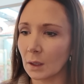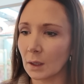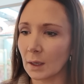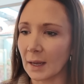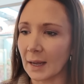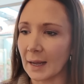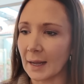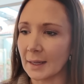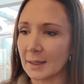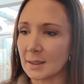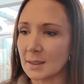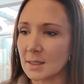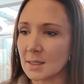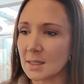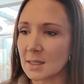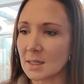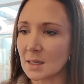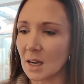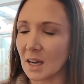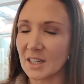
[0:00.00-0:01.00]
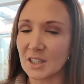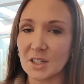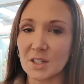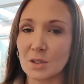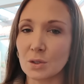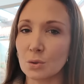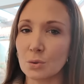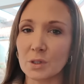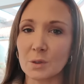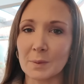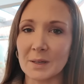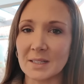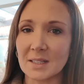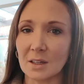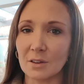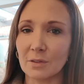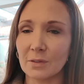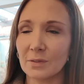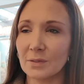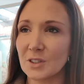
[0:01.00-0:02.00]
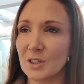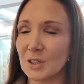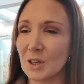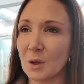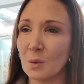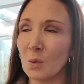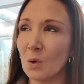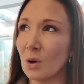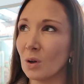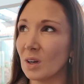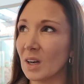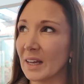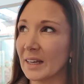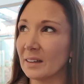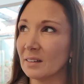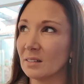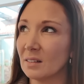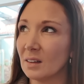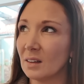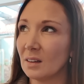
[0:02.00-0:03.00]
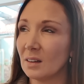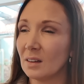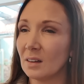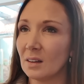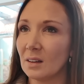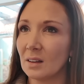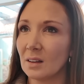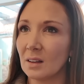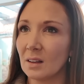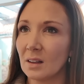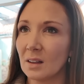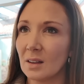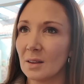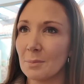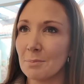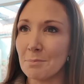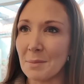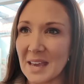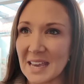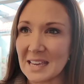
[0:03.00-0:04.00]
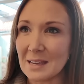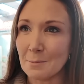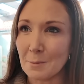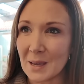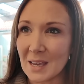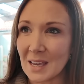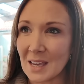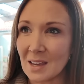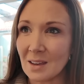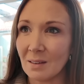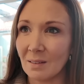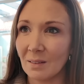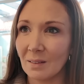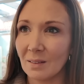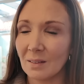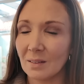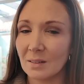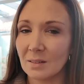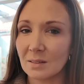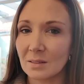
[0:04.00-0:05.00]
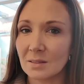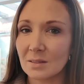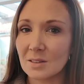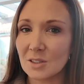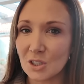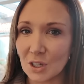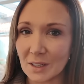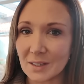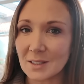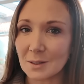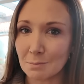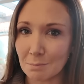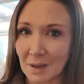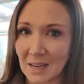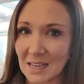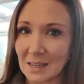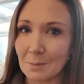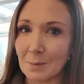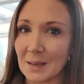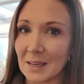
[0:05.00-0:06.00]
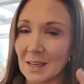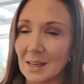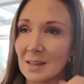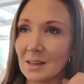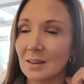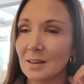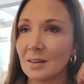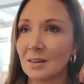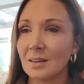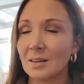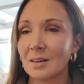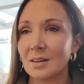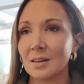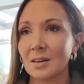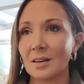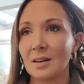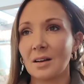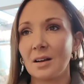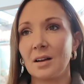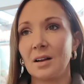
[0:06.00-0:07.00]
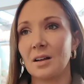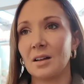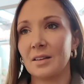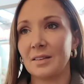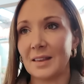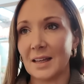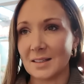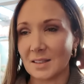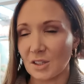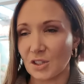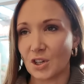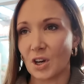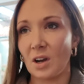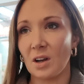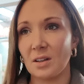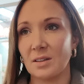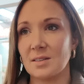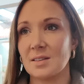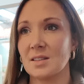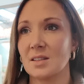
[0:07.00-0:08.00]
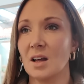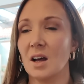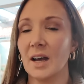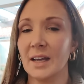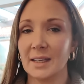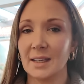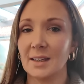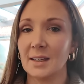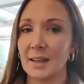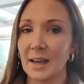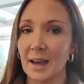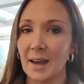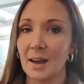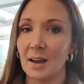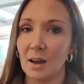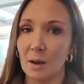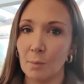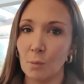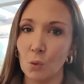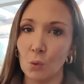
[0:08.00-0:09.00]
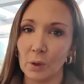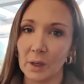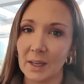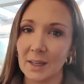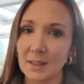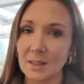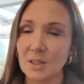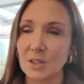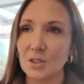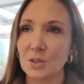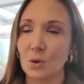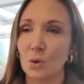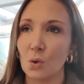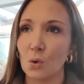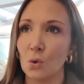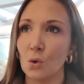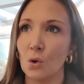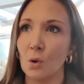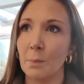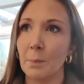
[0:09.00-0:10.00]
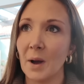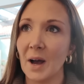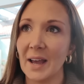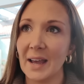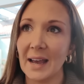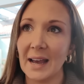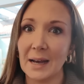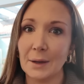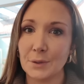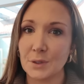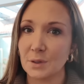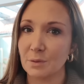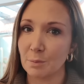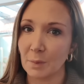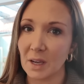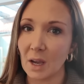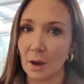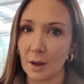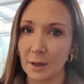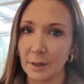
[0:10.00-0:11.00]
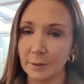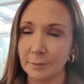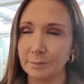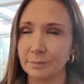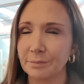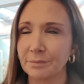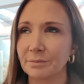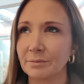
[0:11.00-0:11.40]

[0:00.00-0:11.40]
I just thought to myself, do you know what, like, maybe, just maybe, there's a chance that I can get a mortgage or buy a house of my own.